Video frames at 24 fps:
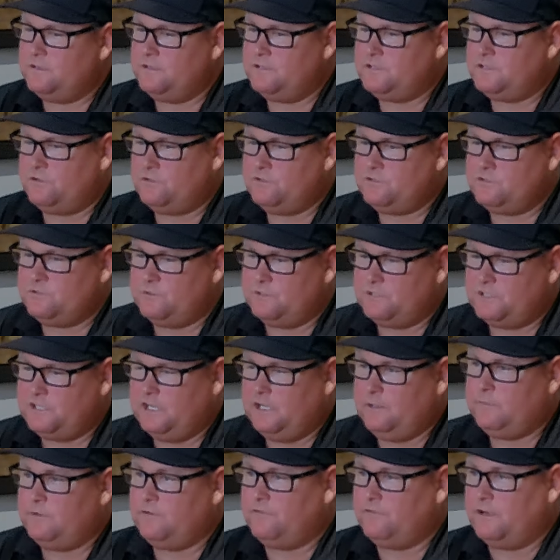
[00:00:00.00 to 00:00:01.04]
it's also a
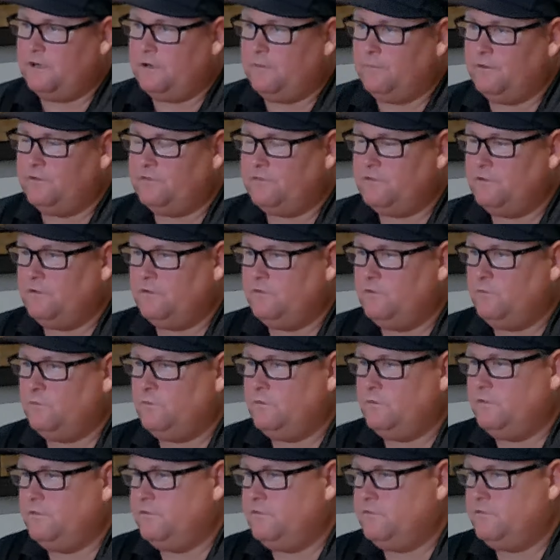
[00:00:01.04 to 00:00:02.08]
team environment. It's not no
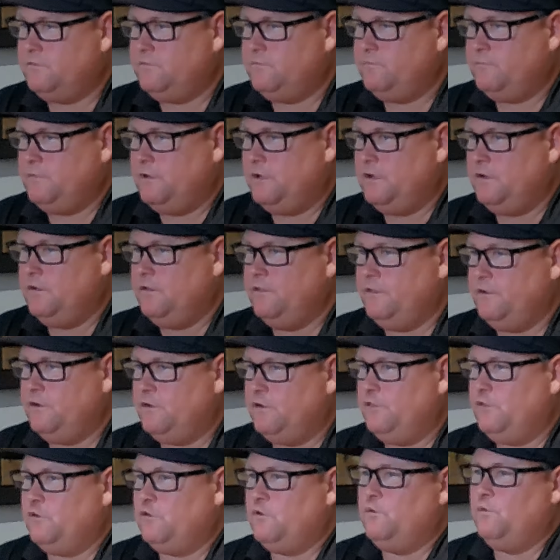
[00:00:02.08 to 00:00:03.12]
one's there
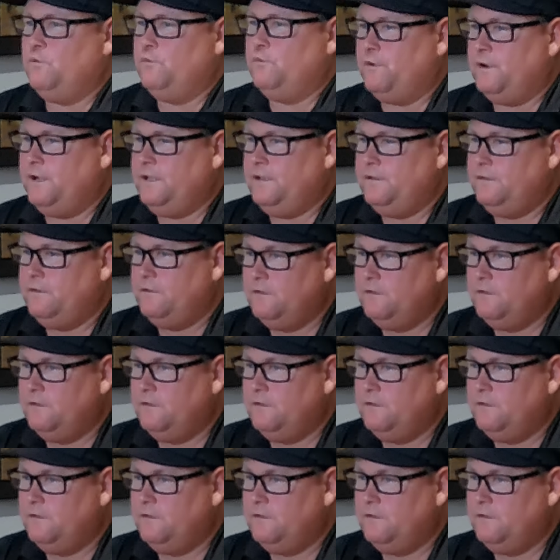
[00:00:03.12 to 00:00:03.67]
on their own, right?